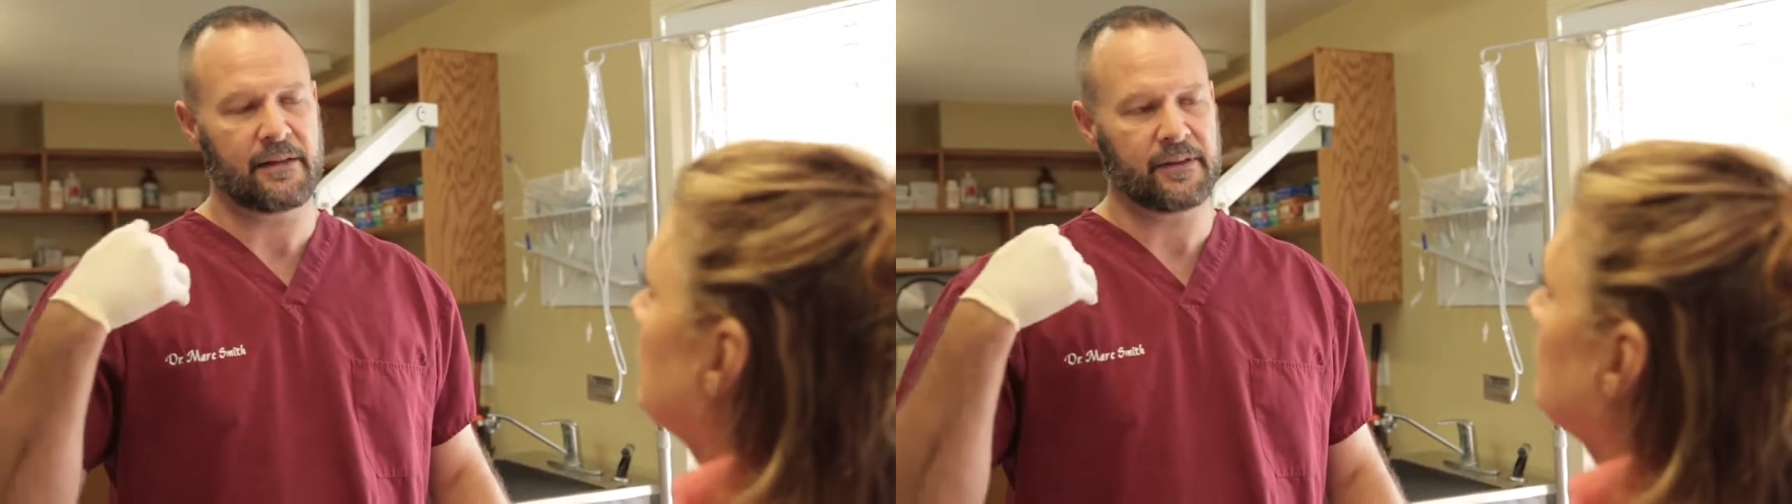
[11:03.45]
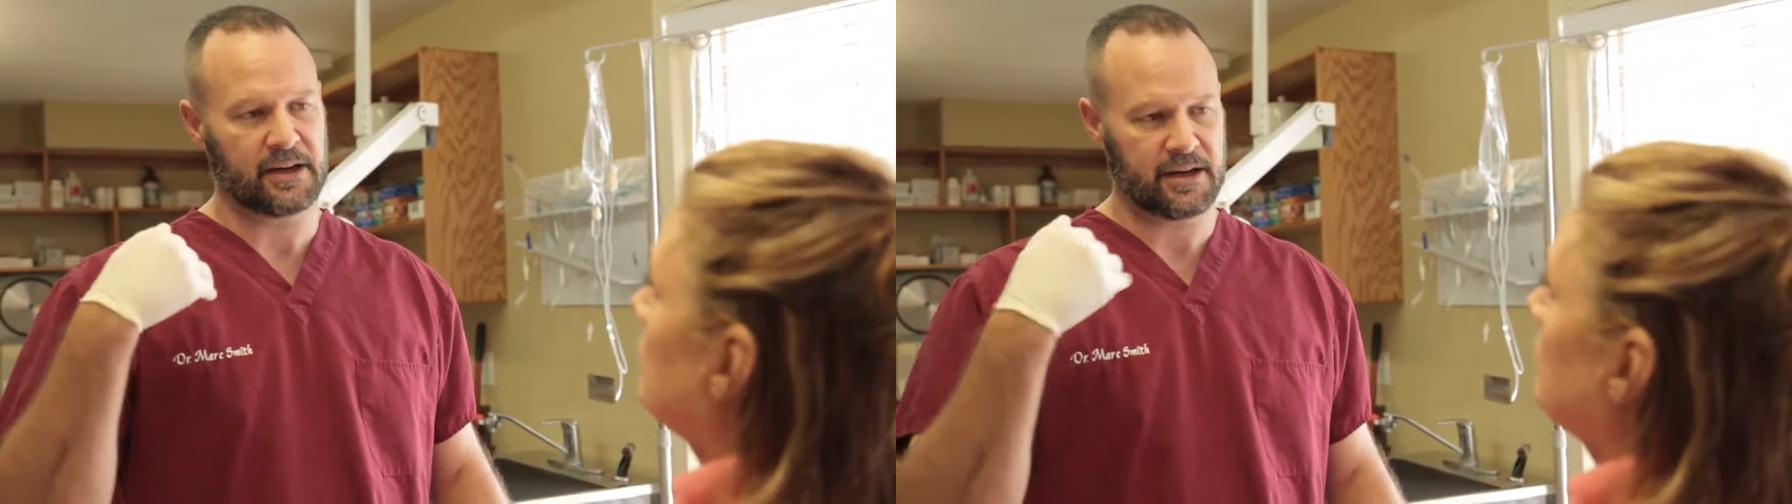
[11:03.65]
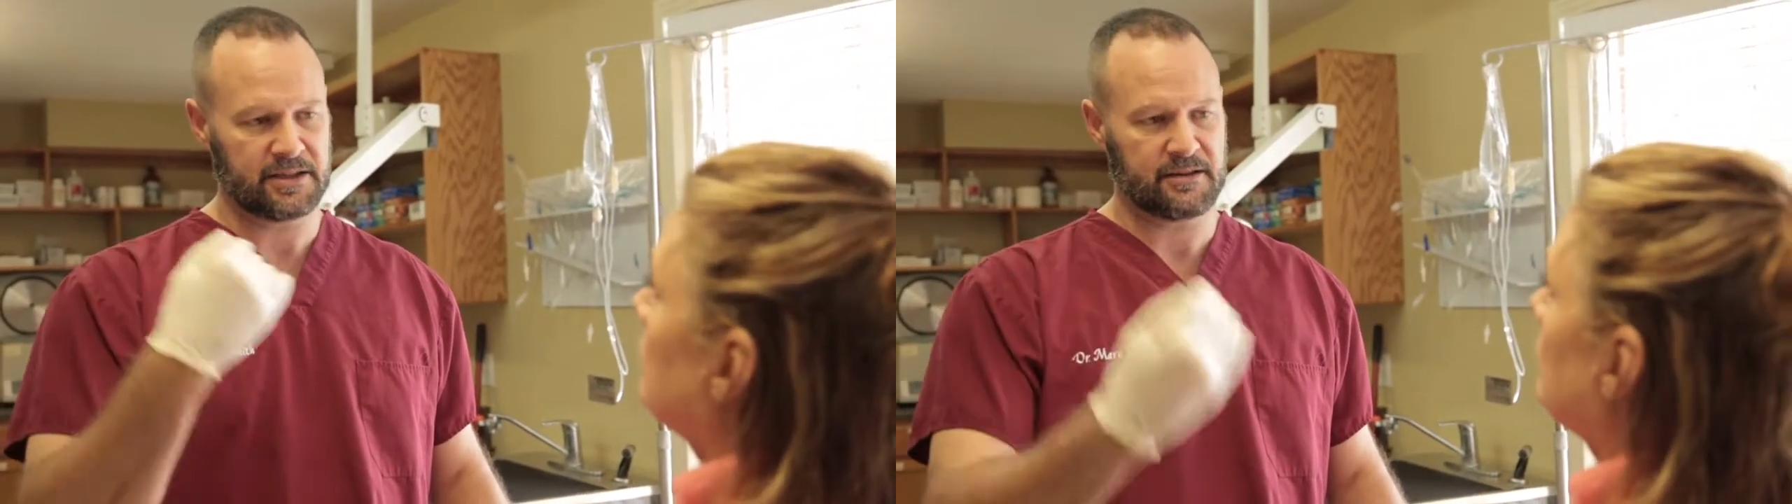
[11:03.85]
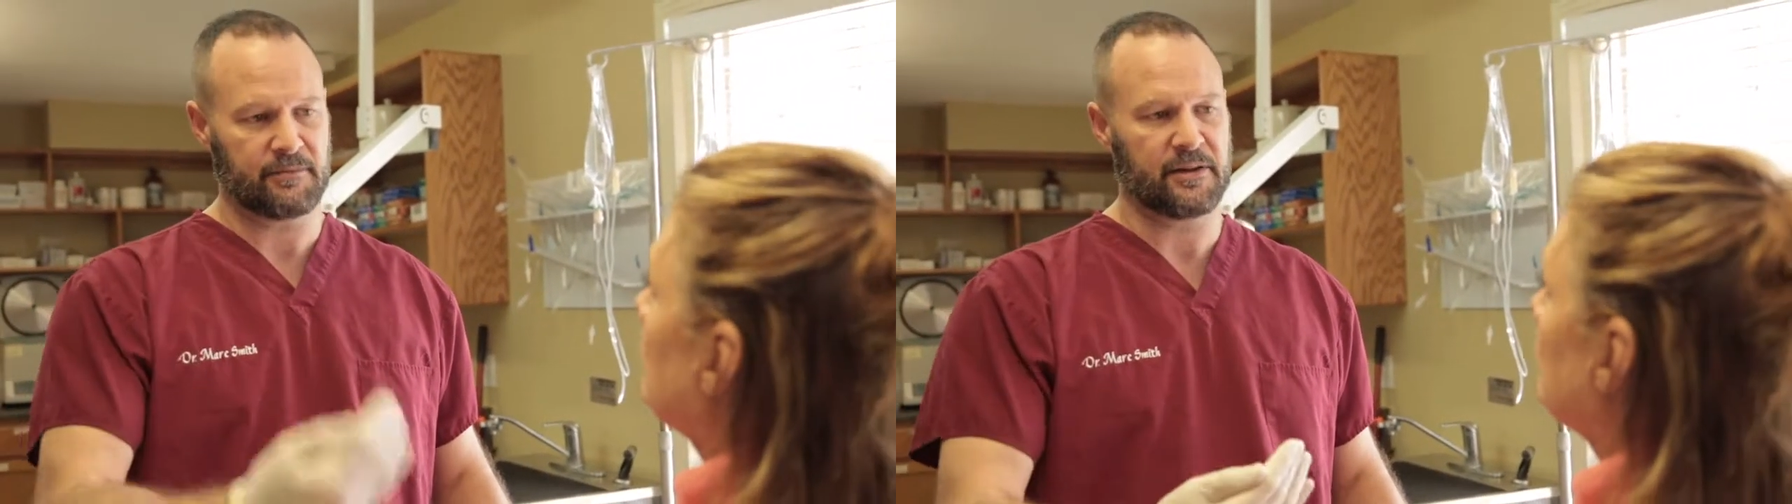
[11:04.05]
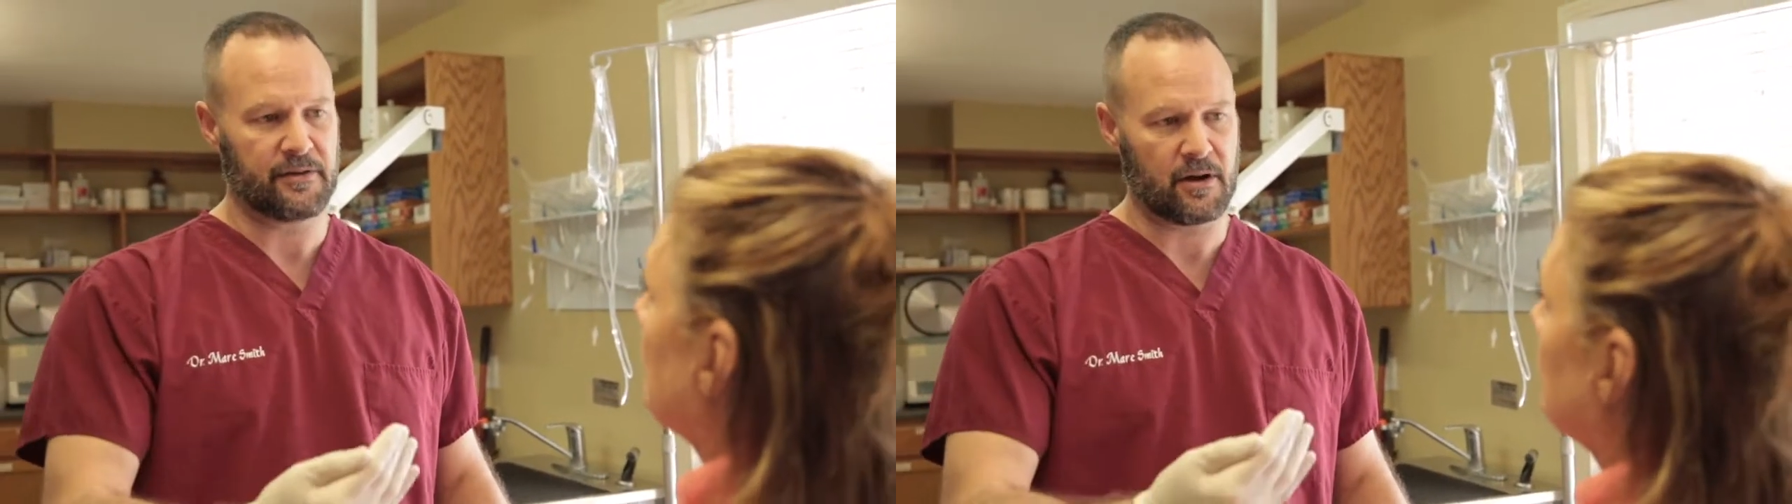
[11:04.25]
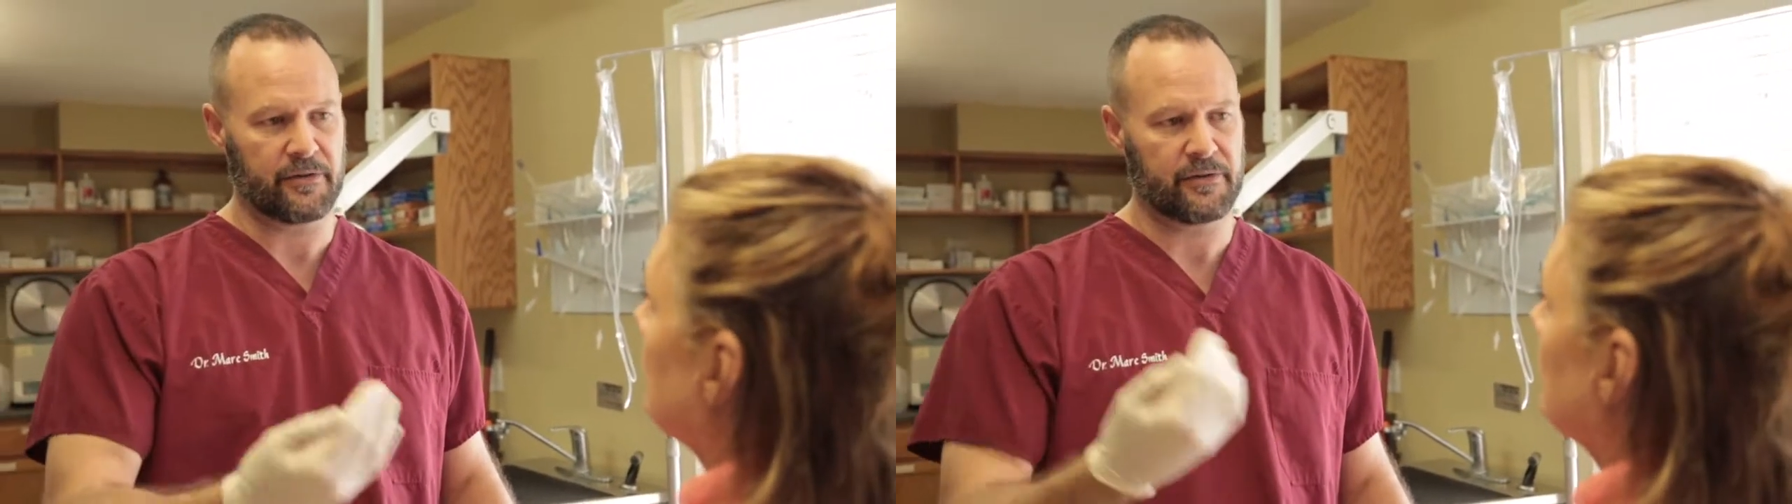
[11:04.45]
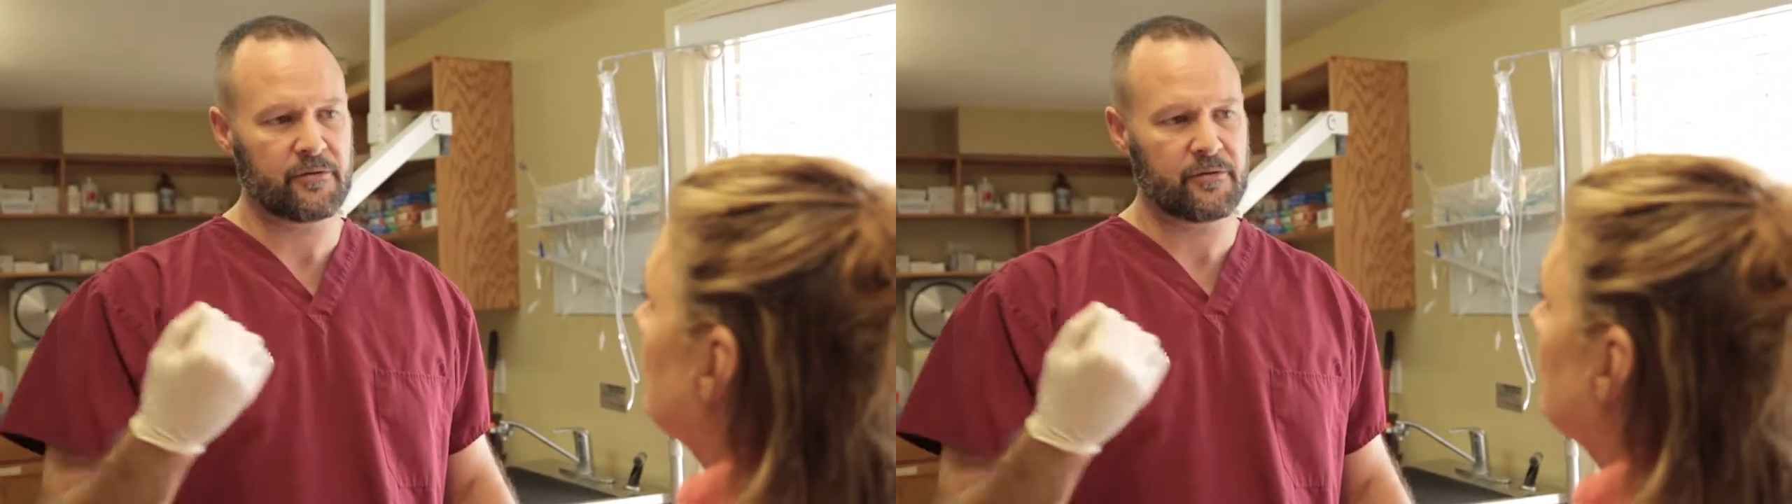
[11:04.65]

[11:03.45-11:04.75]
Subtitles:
I think it needs to be thought